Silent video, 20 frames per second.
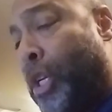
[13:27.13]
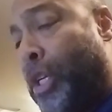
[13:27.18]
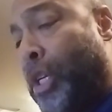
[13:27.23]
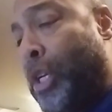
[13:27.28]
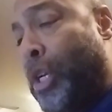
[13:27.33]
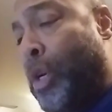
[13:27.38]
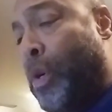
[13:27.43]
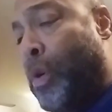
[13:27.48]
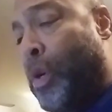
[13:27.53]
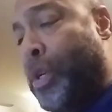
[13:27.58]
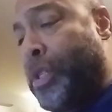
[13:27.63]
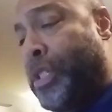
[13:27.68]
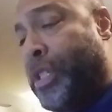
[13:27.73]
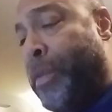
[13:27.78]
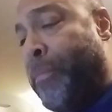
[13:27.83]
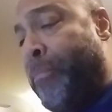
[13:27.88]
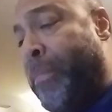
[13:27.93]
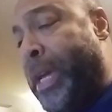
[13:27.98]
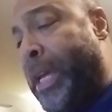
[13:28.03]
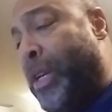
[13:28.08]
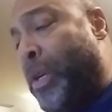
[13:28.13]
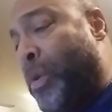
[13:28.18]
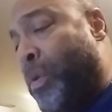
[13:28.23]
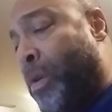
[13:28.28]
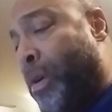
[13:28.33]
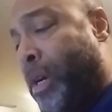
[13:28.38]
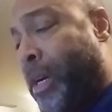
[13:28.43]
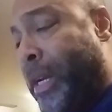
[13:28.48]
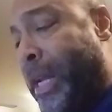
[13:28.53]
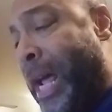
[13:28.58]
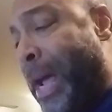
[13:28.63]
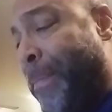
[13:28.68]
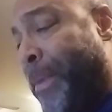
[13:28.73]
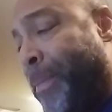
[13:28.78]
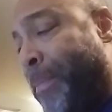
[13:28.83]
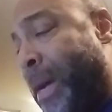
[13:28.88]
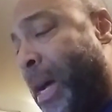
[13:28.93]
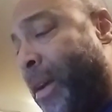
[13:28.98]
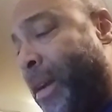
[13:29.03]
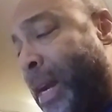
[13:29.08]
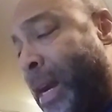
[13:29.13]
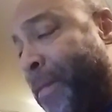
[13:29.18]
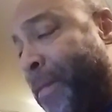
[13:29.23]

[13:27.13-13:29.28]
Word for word: you know, on some men who are climbing Mount